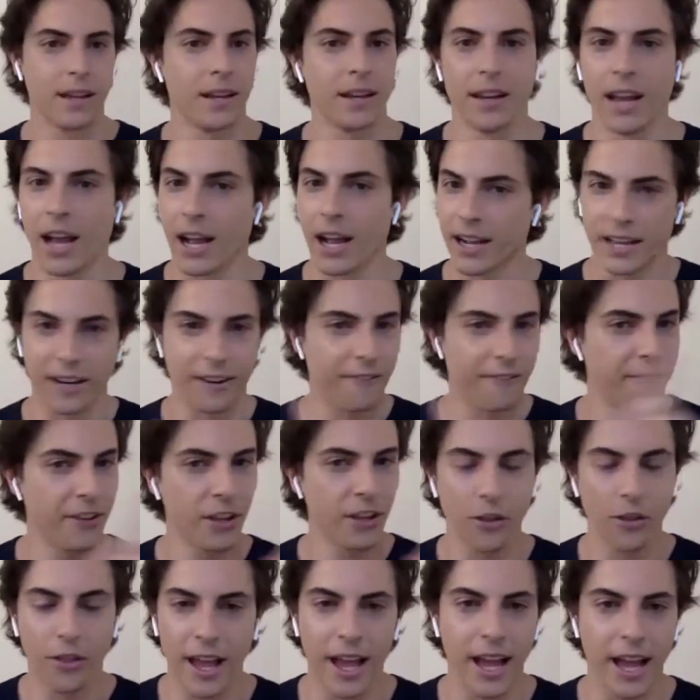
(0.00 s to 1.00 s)
Not gonna
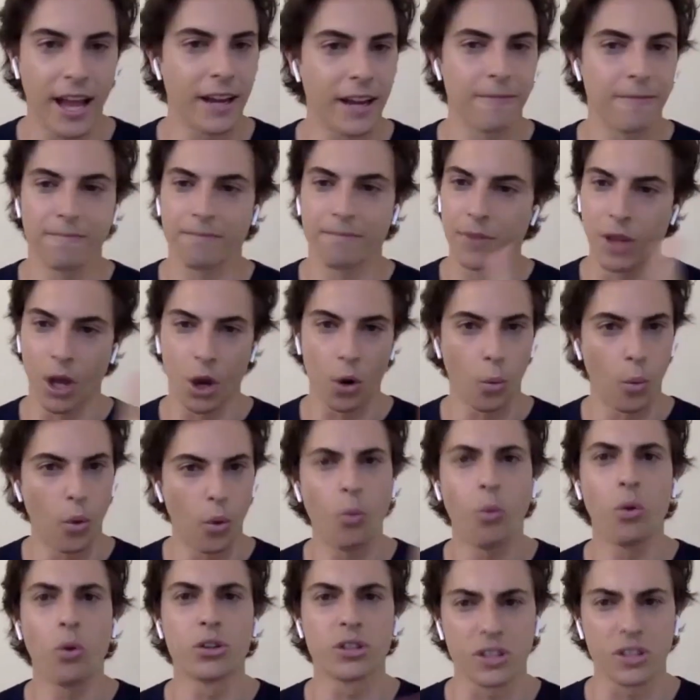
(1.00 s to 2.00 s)
feel that. No,
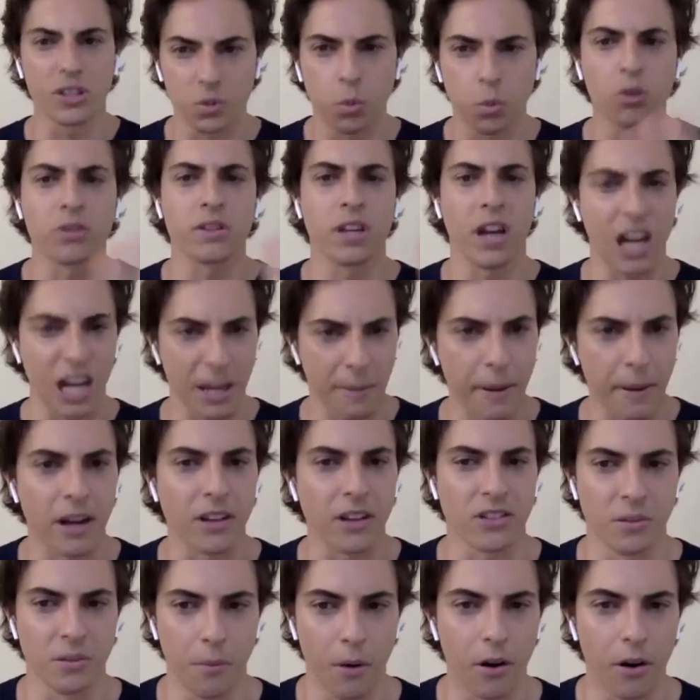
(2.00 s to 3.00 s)
we'll talk about
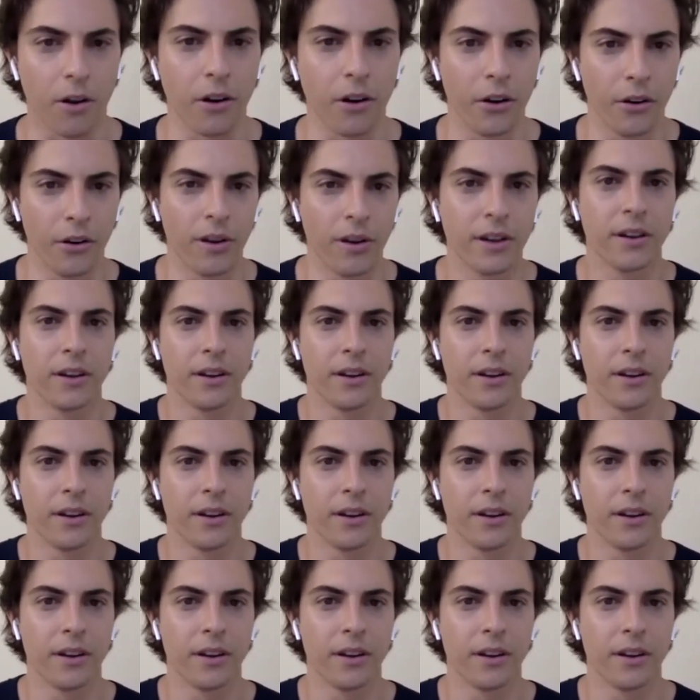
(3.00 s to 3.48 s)
it tomorrow.